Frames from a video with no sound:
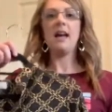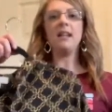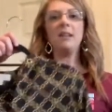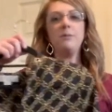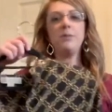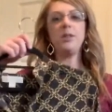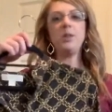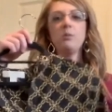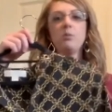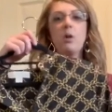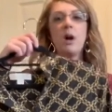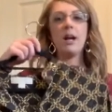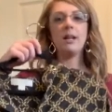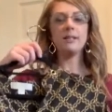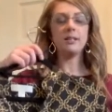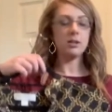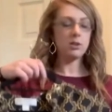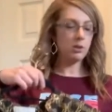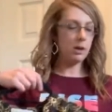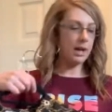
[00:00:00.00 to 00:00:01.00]
And if you want
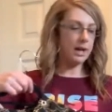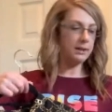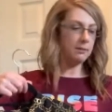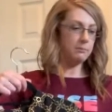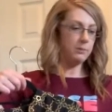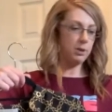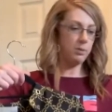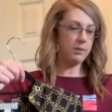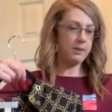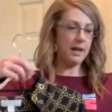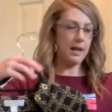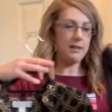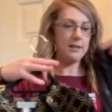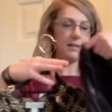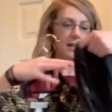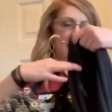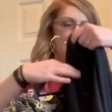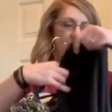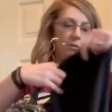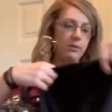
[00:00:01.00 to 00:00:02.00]
to try to mute that
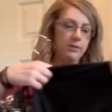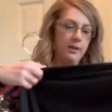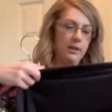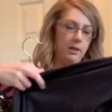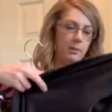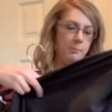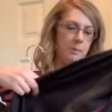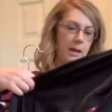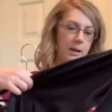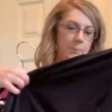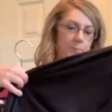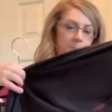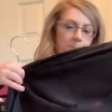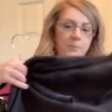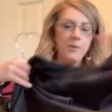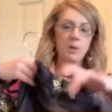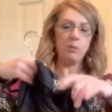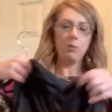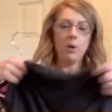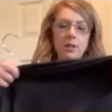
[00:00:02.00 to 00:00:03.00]
down a little bit,
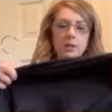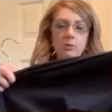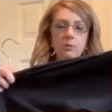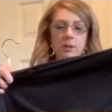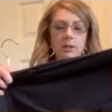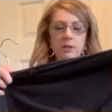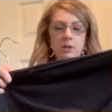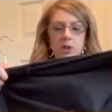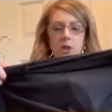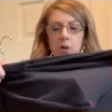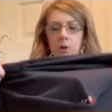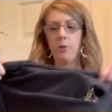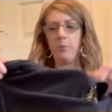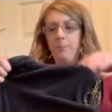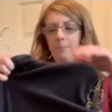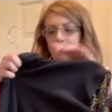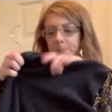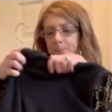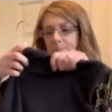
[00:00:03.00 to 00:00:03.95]
what you can do,